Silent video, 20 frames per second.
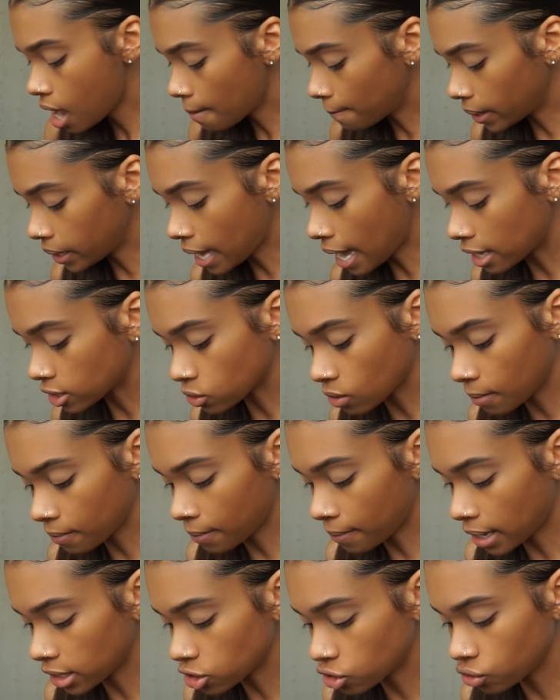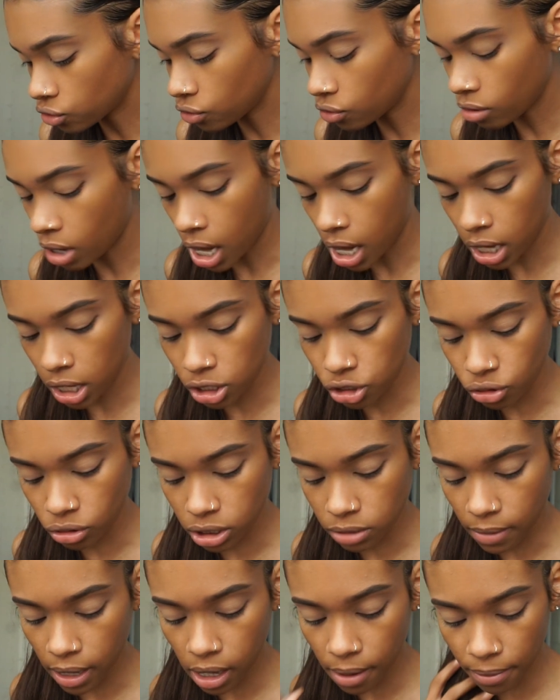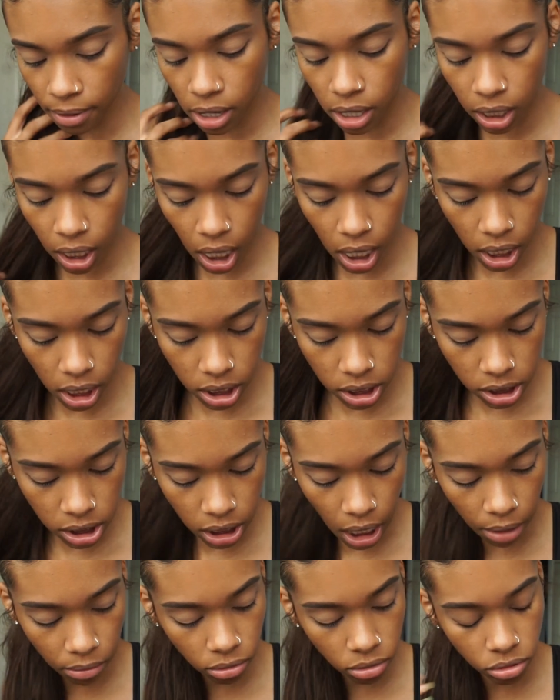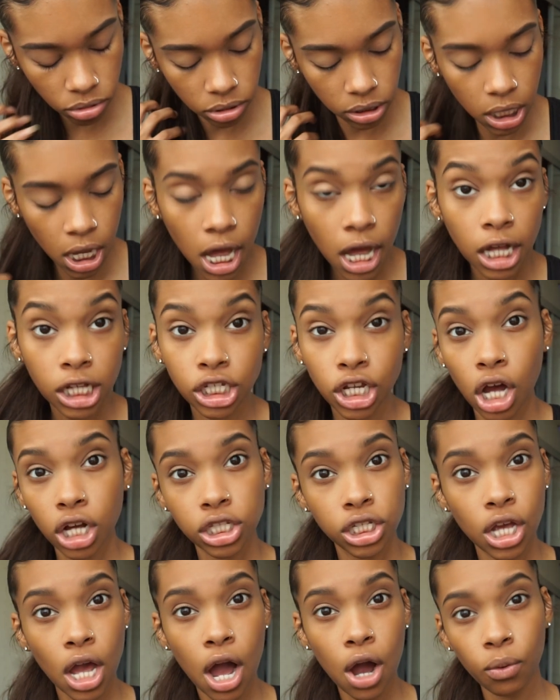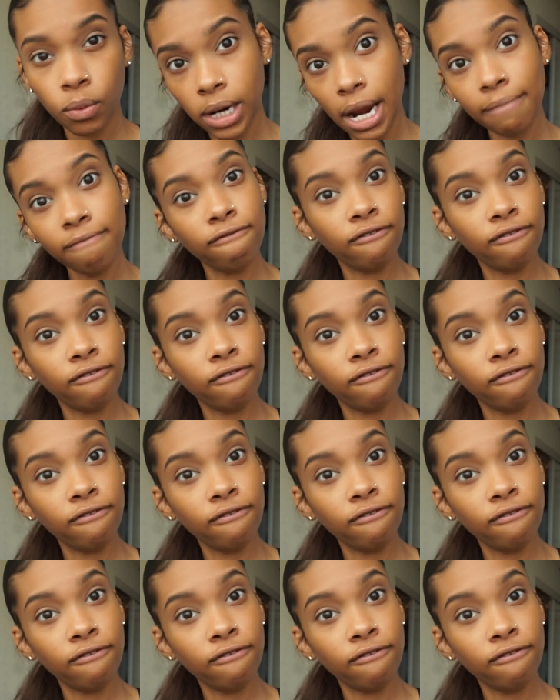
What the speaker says: But yeah, so I'm about to do this makeup look, and I will talk to y'all when I'm